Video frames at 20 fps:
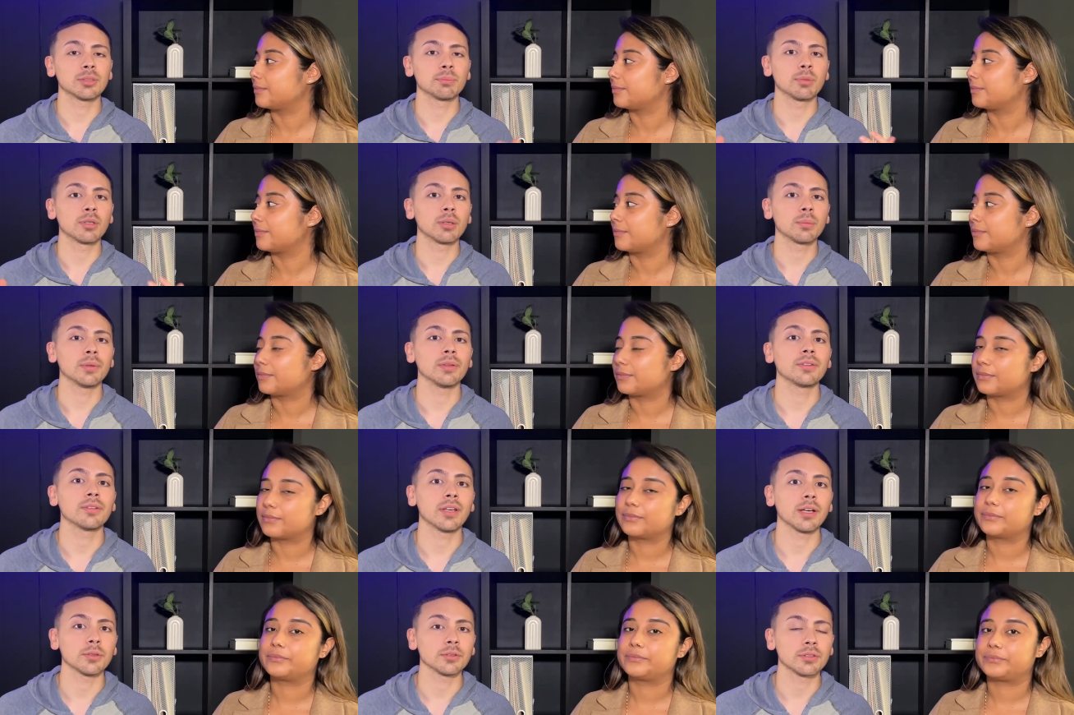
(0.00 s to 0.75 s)

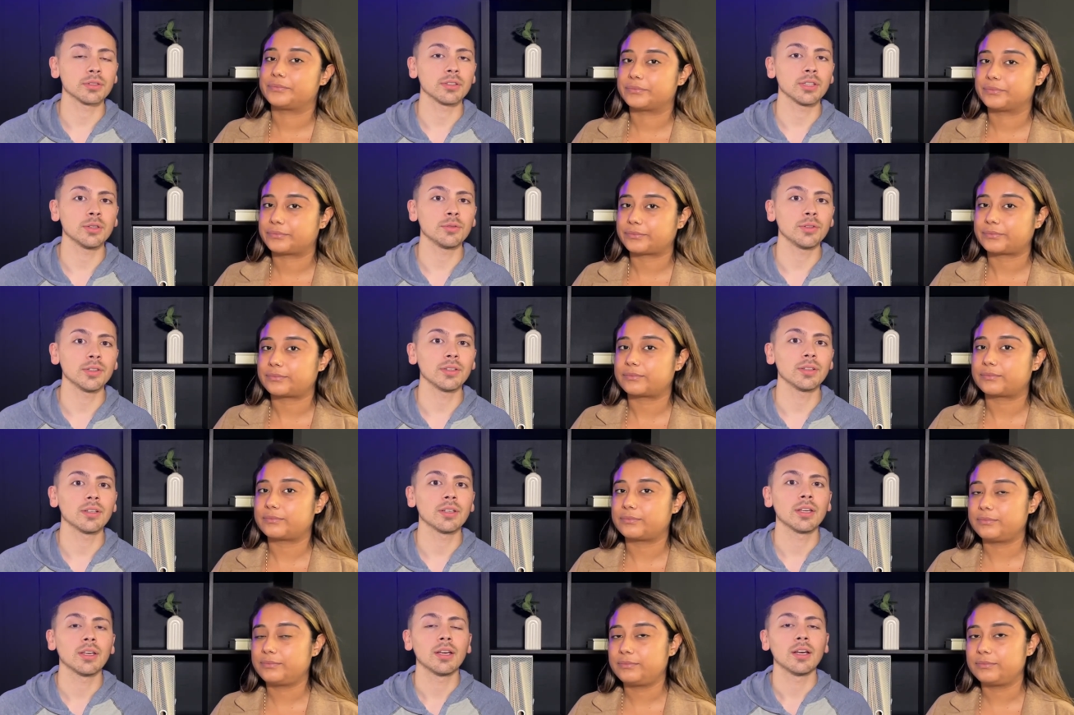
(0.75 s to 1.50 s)
Speaker 1: suburban towns to live
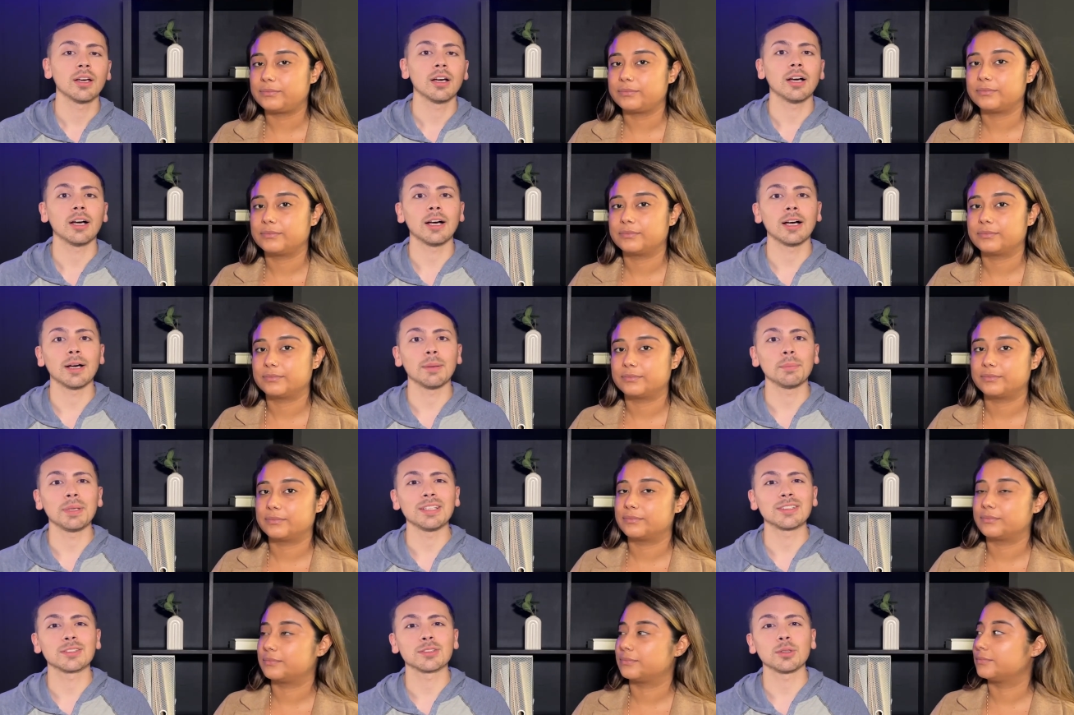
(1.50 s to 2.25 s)
in.
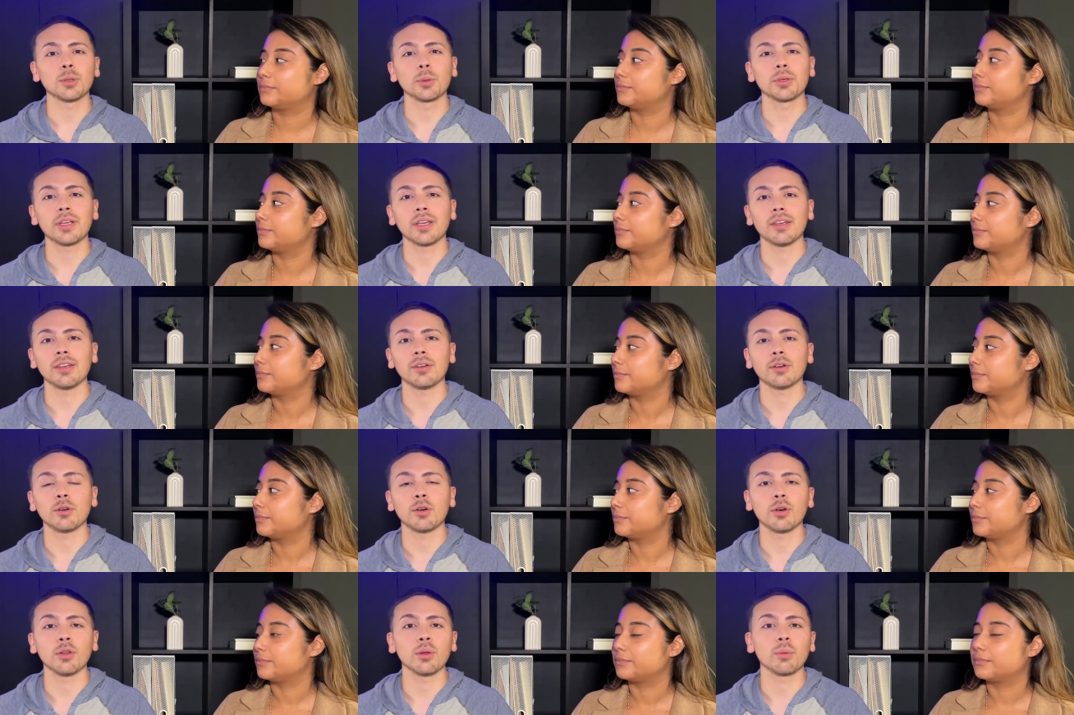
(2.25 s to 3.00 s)
Um, it's
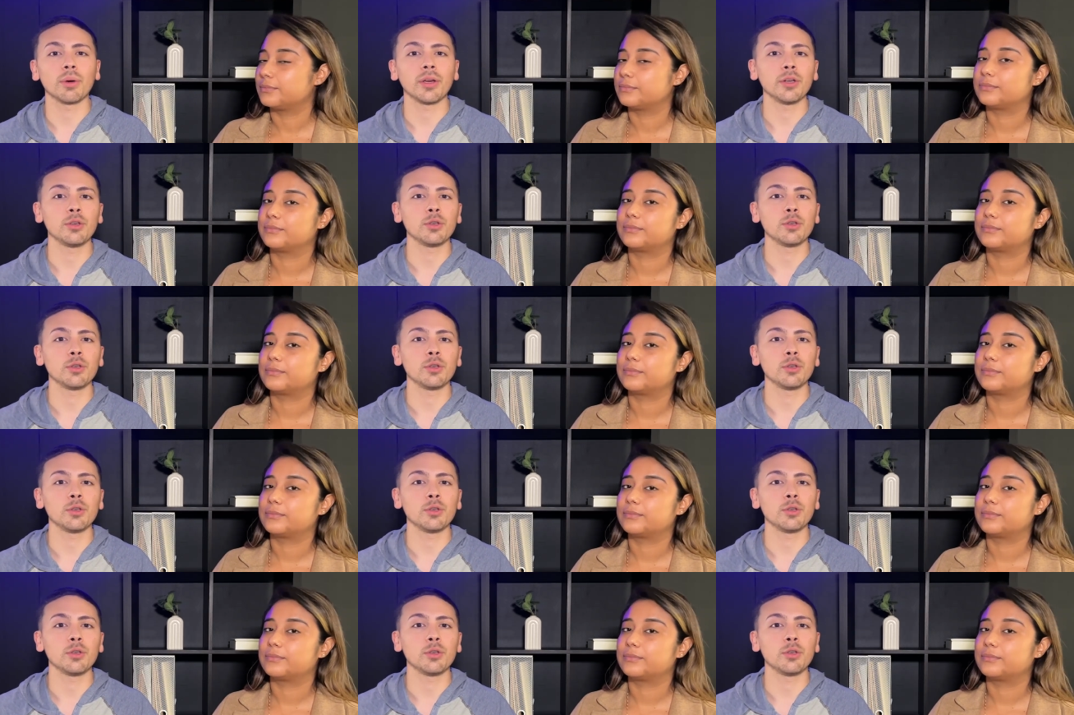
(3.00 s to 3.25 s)
located all the way